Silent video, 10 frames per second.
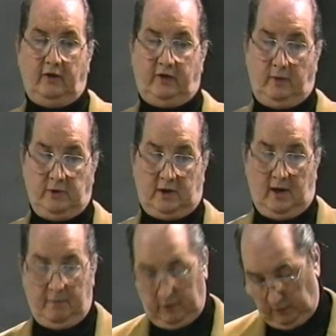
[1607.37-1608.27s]
this
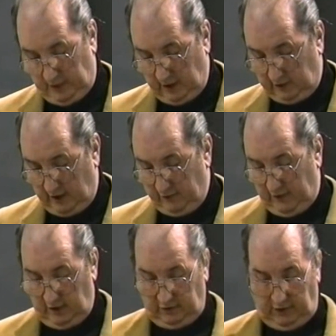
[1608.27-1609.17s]
subject up is because I
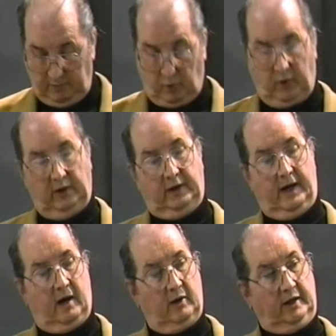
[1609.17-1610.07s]
feel it's important
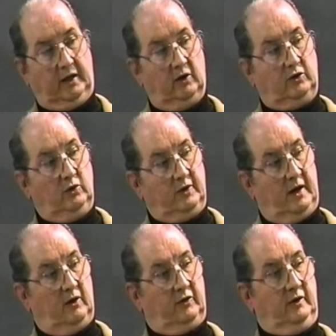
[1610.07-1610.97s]
now in the year
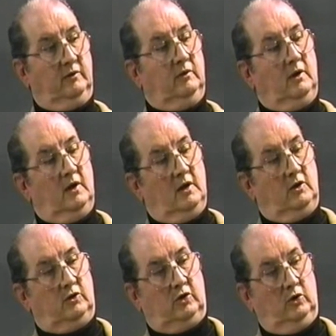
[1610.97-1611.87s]

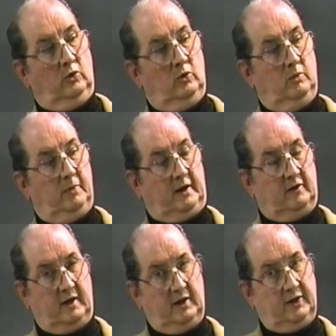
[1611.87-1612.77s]
2002,
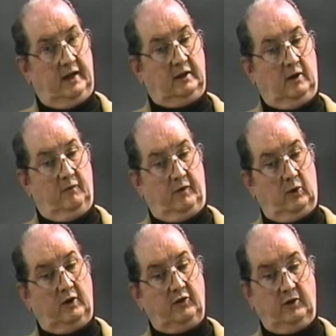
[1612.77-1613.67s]
because I think that
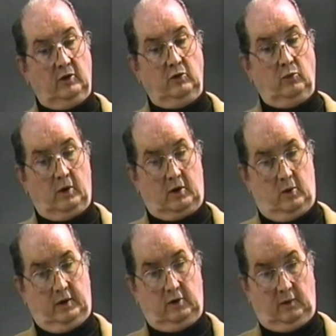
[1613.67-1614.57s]
very soon we're
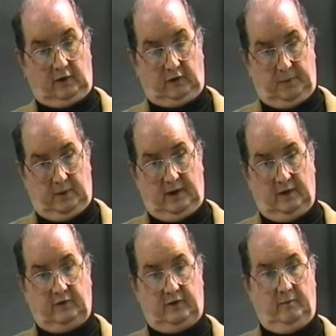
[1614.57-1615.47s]
going to
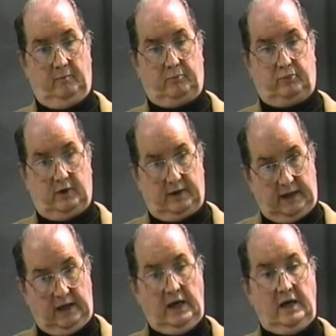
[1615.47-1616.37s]
experience some
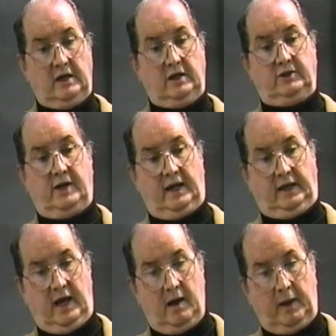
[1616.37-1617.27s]
pretty
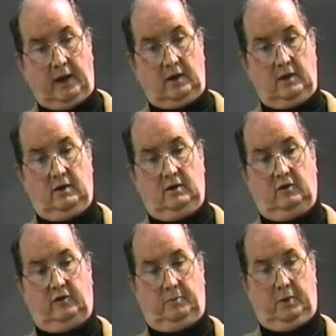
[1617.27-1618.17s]
dynamic
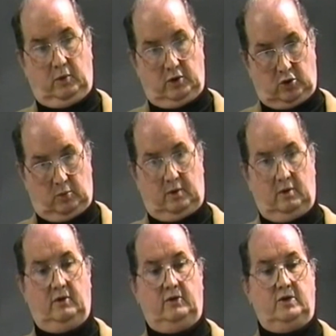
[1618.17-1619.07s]

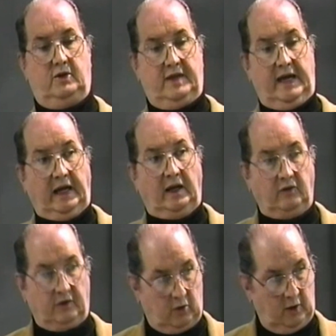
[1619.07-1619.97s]
spiritual
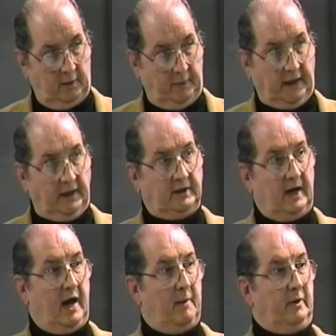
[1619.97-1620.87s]
things are going to begin
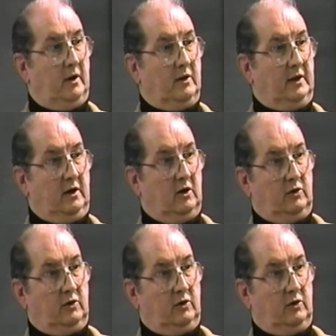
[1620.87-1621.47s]
to happen on the